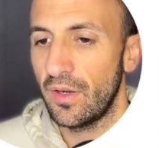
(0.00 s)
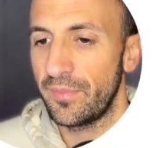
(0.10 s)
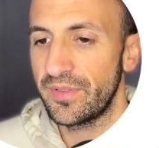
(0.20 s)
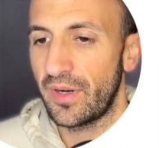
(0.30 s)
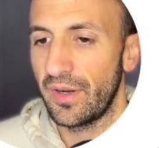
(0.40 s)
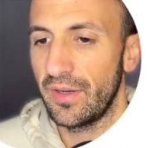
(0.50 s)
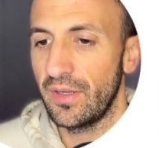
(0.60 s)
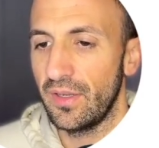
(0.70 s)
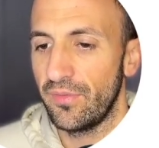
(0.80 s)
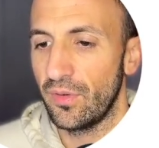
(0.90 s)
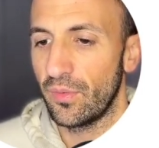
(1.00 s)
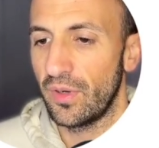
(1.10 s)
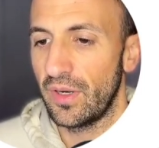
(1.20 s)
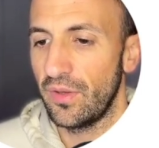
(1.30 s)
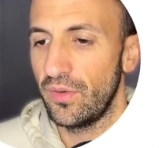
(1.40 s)
sorry, if you
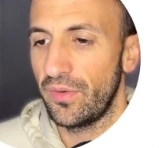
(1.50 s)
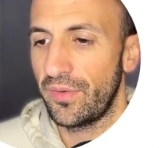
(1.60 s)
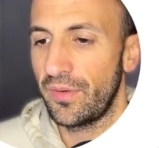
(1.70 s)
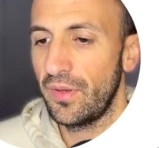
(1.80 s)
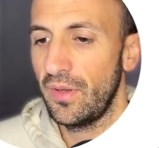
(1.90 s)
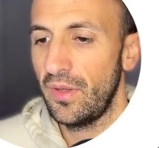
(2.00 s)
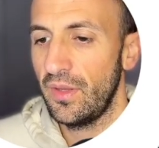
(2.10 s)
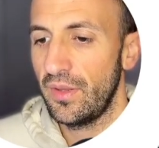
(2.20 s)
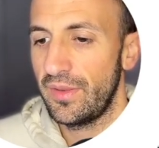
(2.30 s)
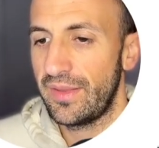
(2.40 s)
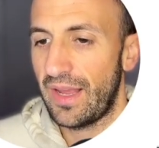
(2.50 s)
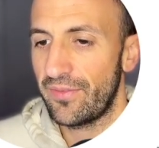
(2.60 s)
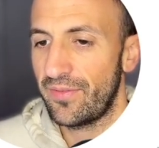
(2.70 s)
want to use that